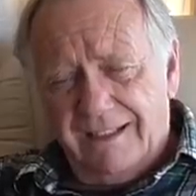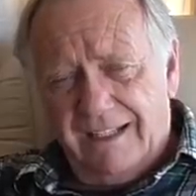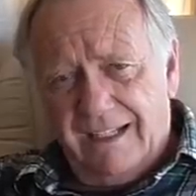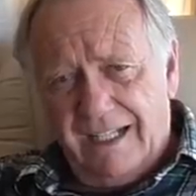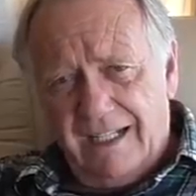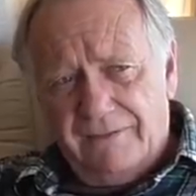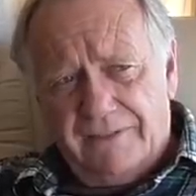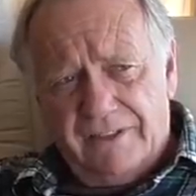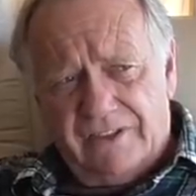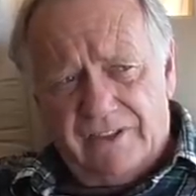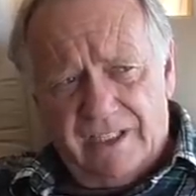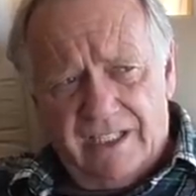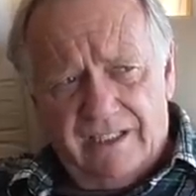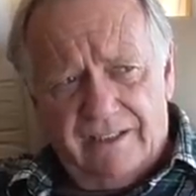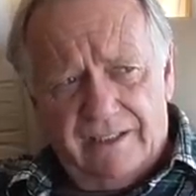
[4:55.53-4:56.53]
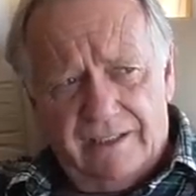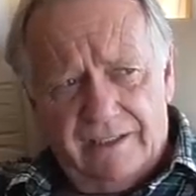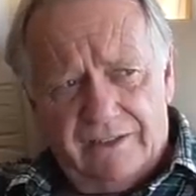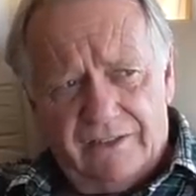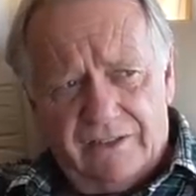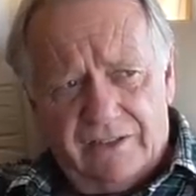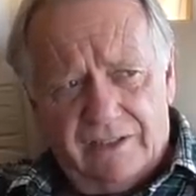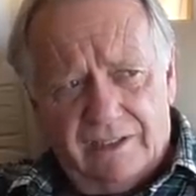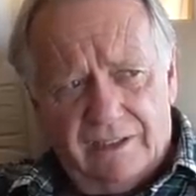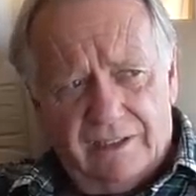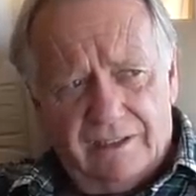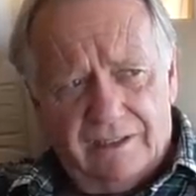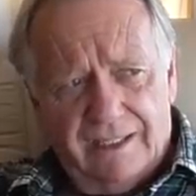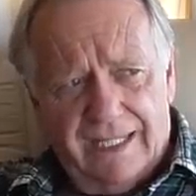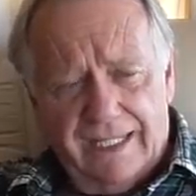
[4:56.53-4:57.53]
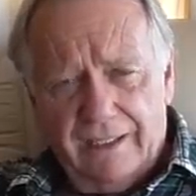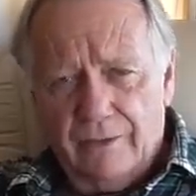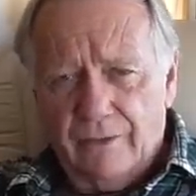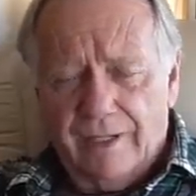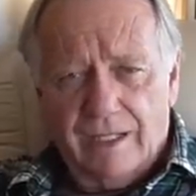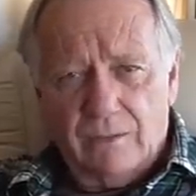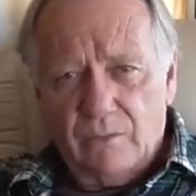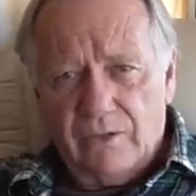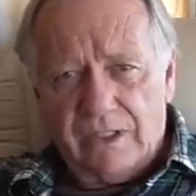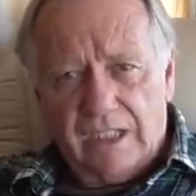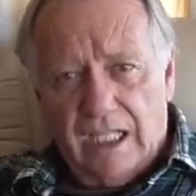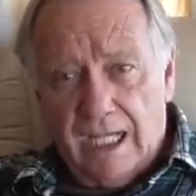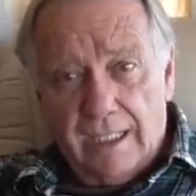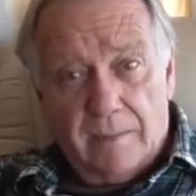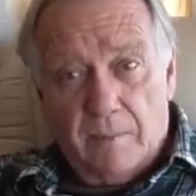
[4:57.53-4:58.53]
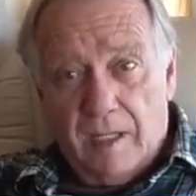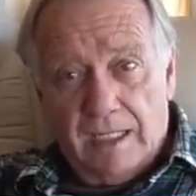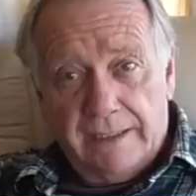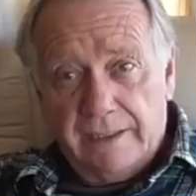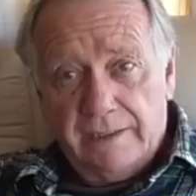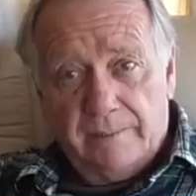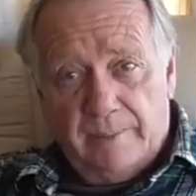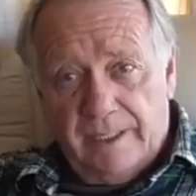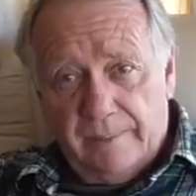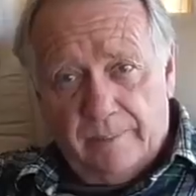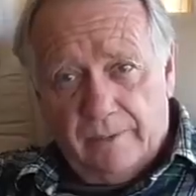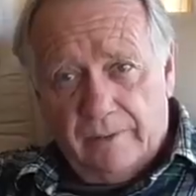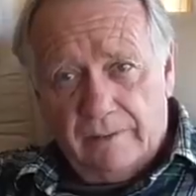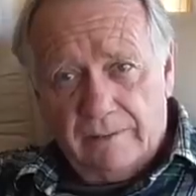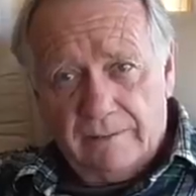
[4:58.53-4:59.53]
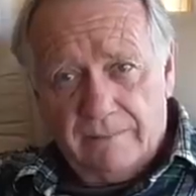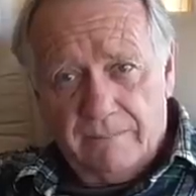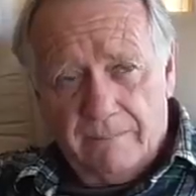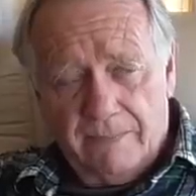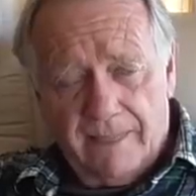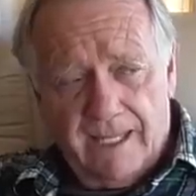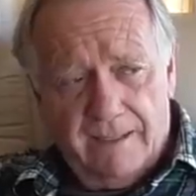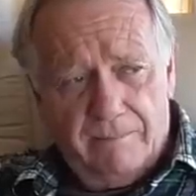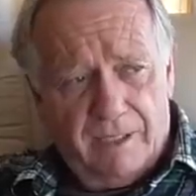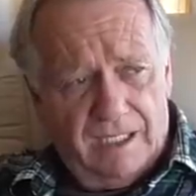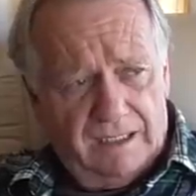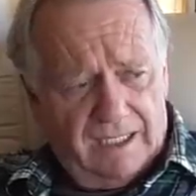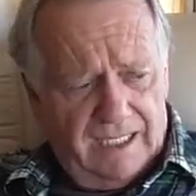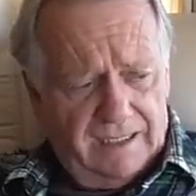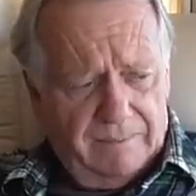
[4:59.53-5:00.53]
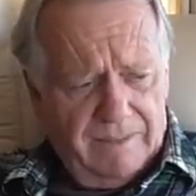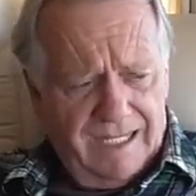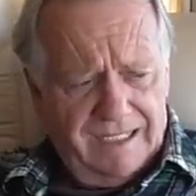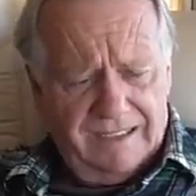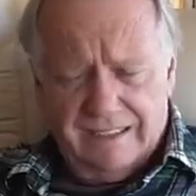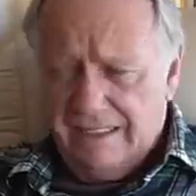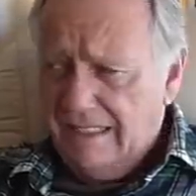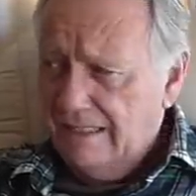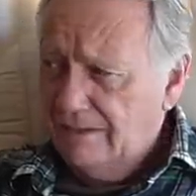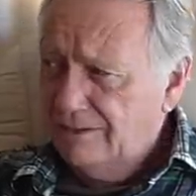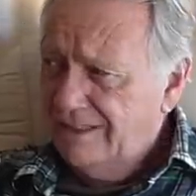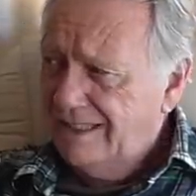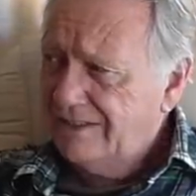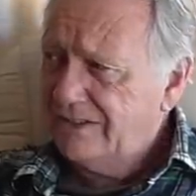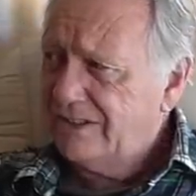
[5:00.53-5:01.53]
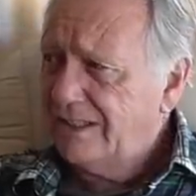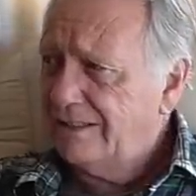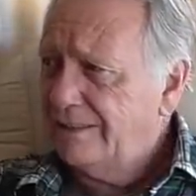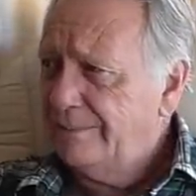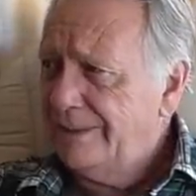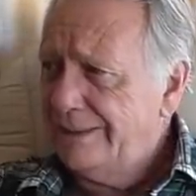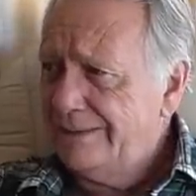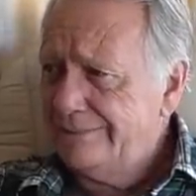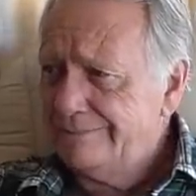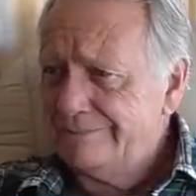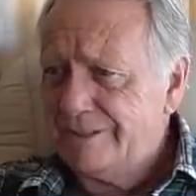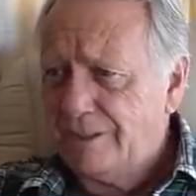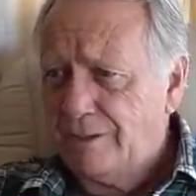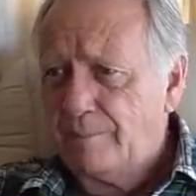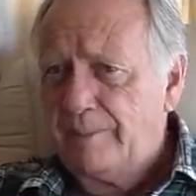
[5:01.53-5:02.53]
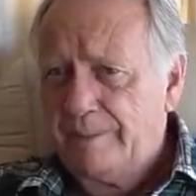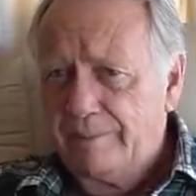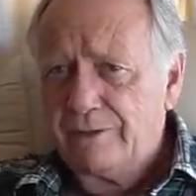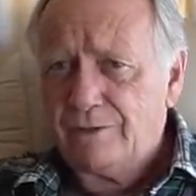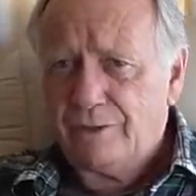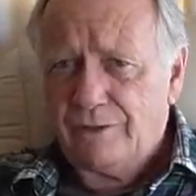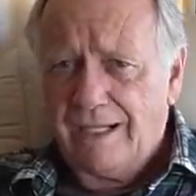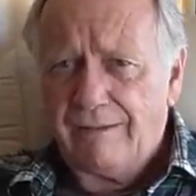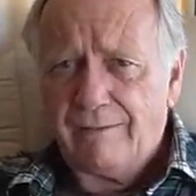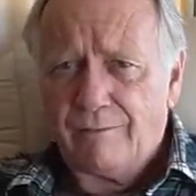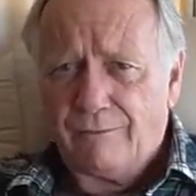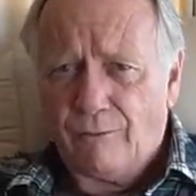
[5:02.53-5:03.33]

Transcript: I'd have to say that it's uh, hanging around with like-minded people And by like-minded, I don't necessarily mean, you know, people who have a